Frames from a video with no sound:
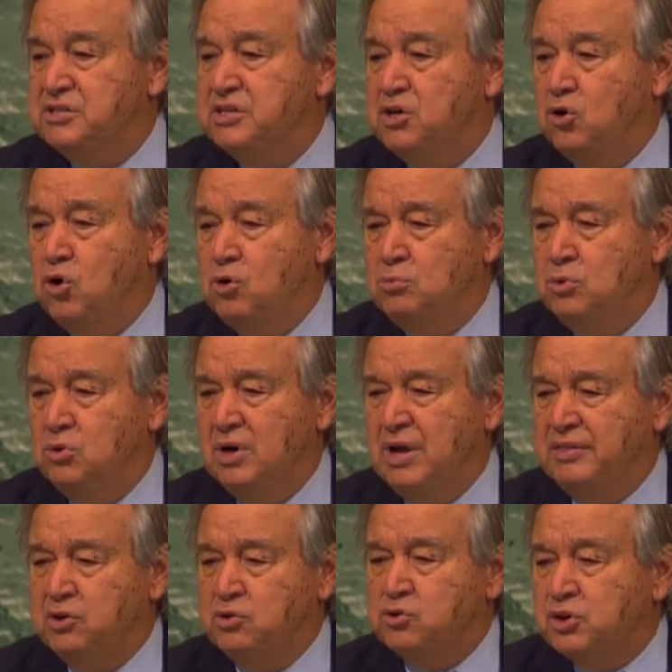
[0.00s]

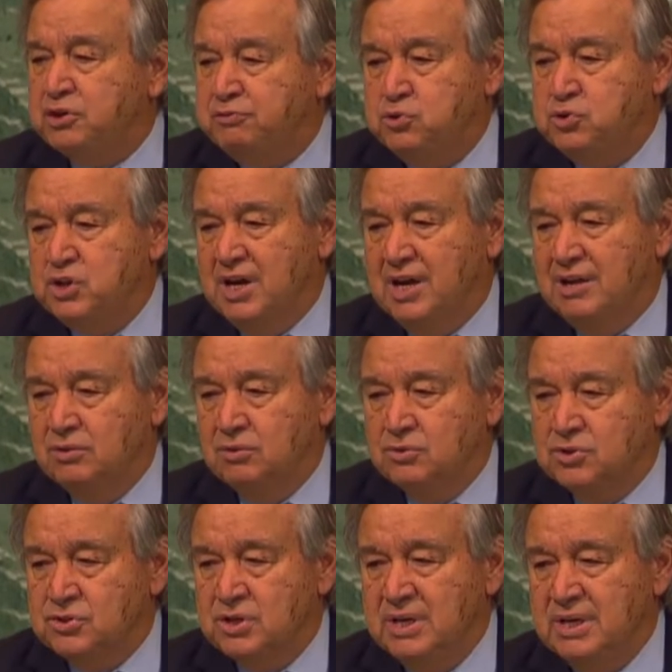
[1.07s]
refugee, and
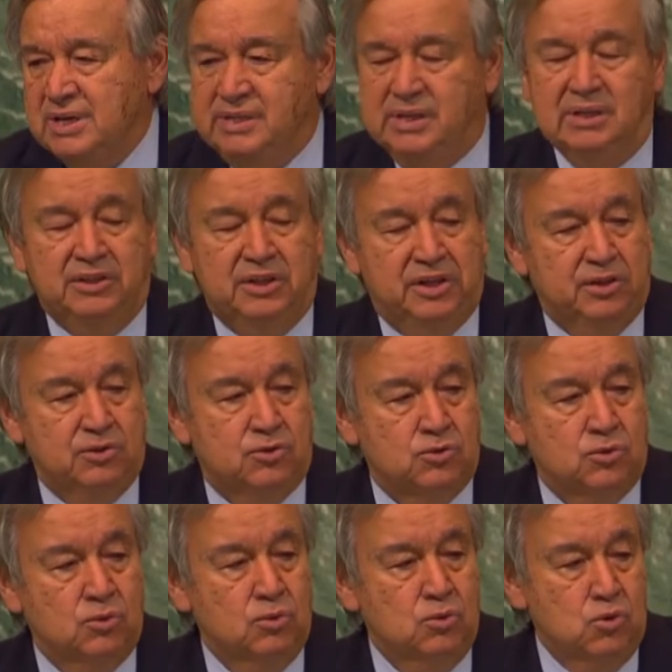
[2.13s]
humanitarian
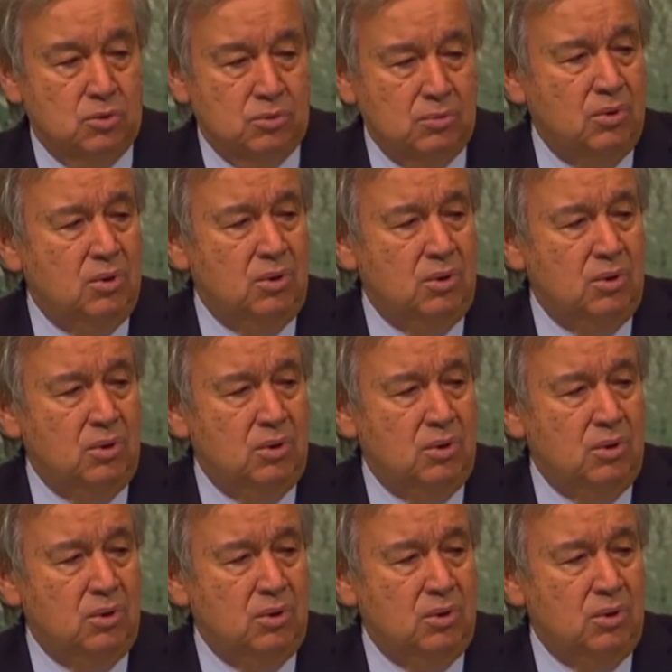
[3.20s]
law.